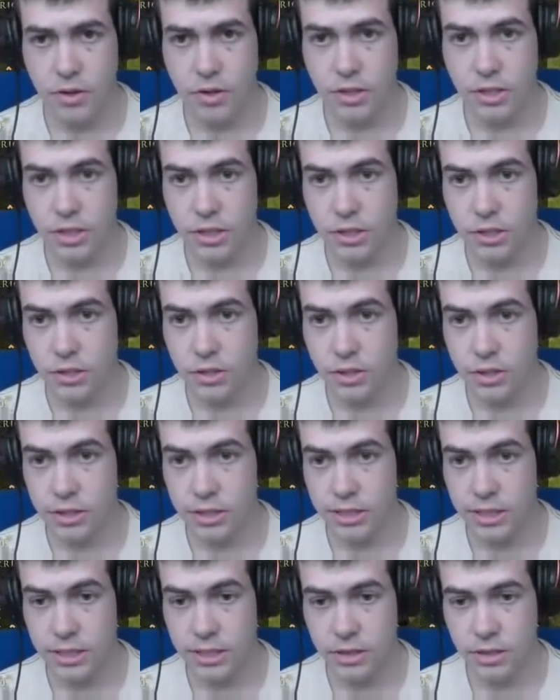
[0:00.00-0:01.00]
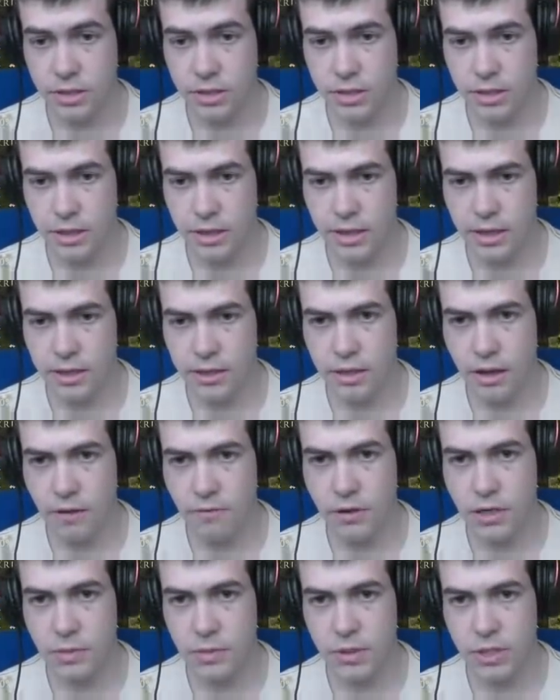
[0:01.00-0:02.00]
This is good, this is good. Go
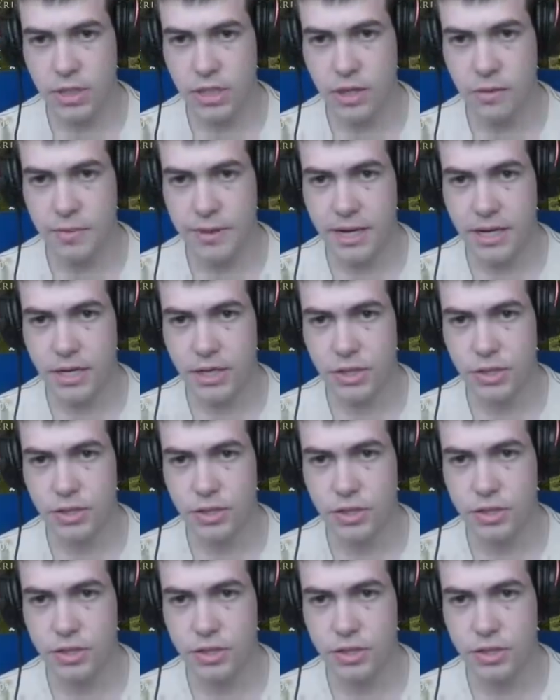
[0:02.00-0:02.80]
for a double shield bash,